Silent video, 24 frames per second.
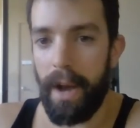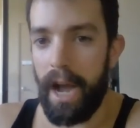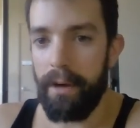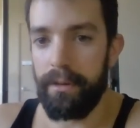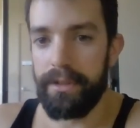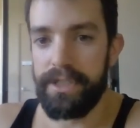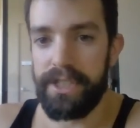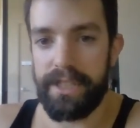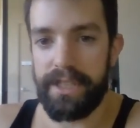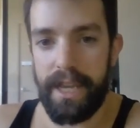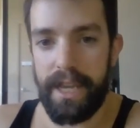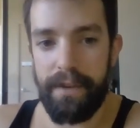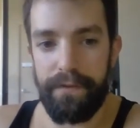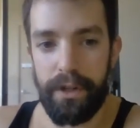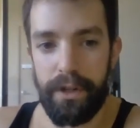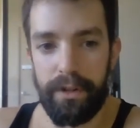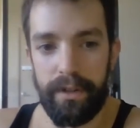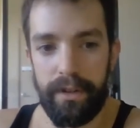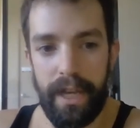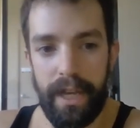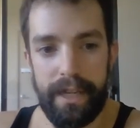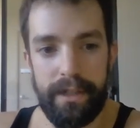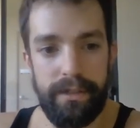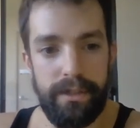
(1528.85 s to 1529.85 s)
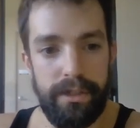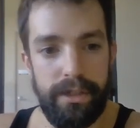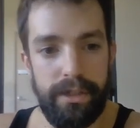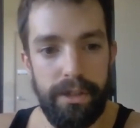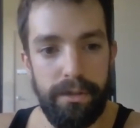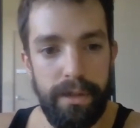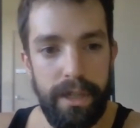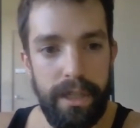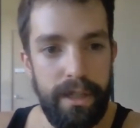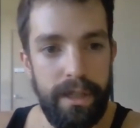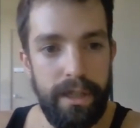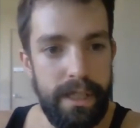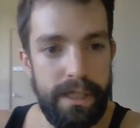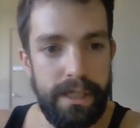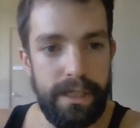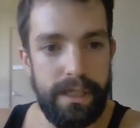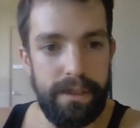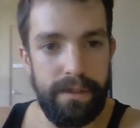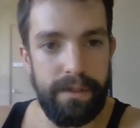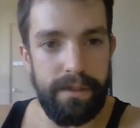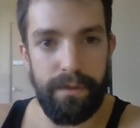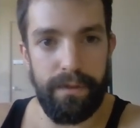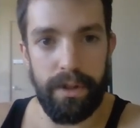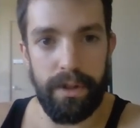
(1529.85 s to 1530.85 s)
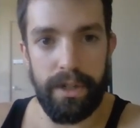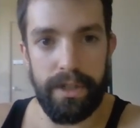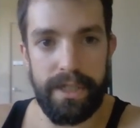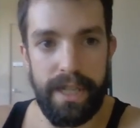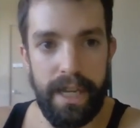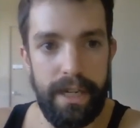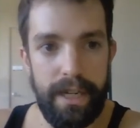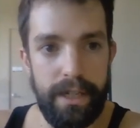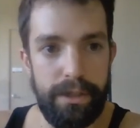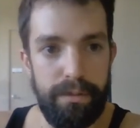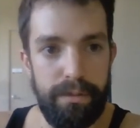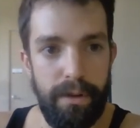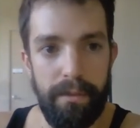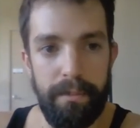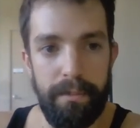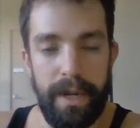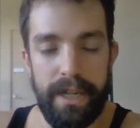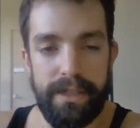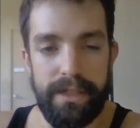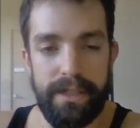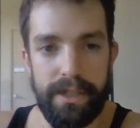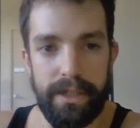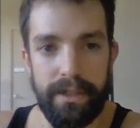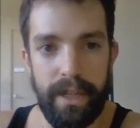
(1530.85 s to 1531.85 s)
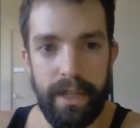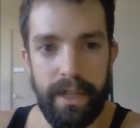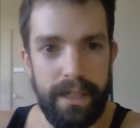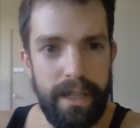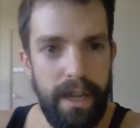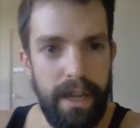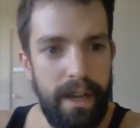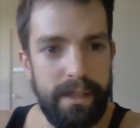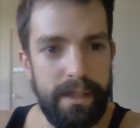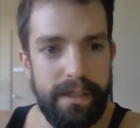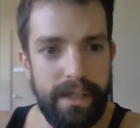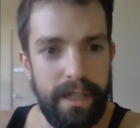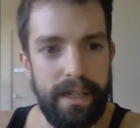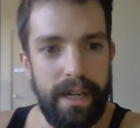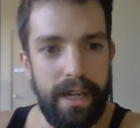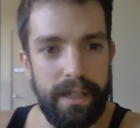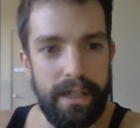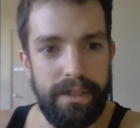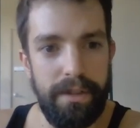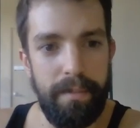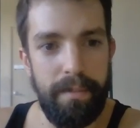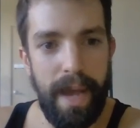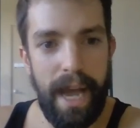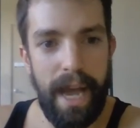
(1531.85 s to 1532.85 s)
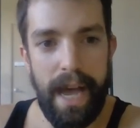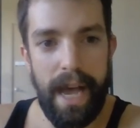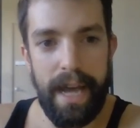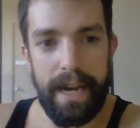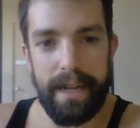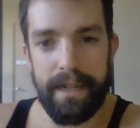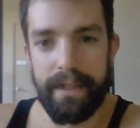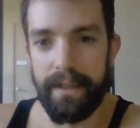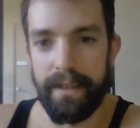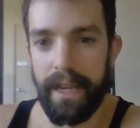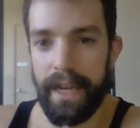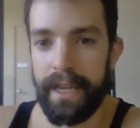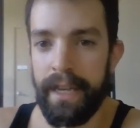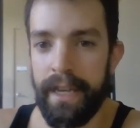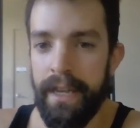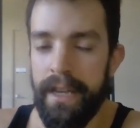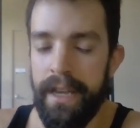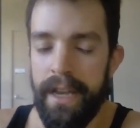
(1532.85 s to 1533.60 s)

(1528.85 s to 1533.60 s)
I would say if you're like doing this for 10 to 12 minutes and you're like, no, it's like not too bad, and like